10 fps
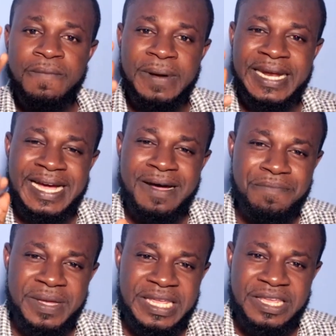But a
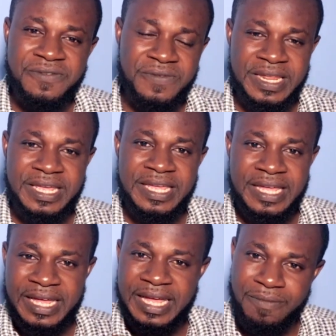company, if they
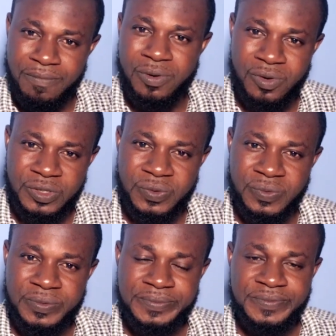employ
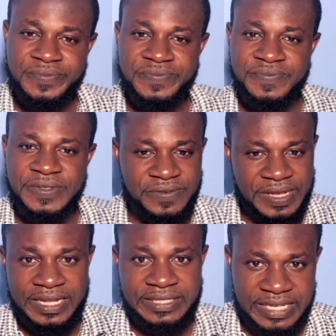you, if
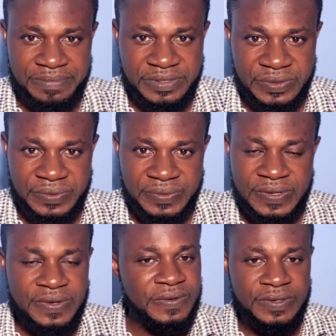they accept you,
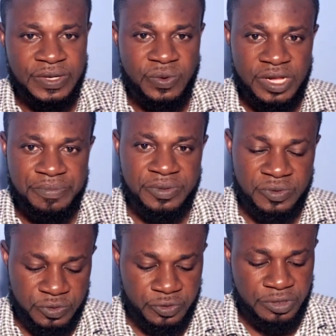they will help
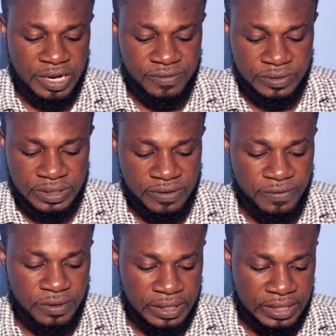you to travel
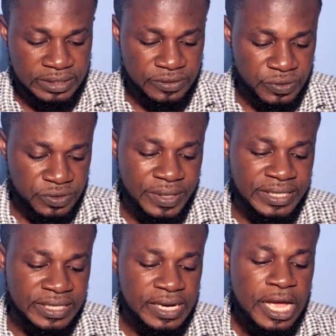safely. Listen to this one.
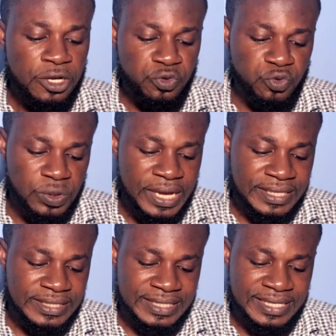I said, to
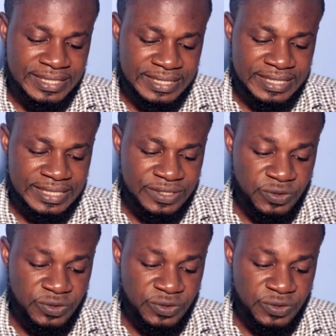get this,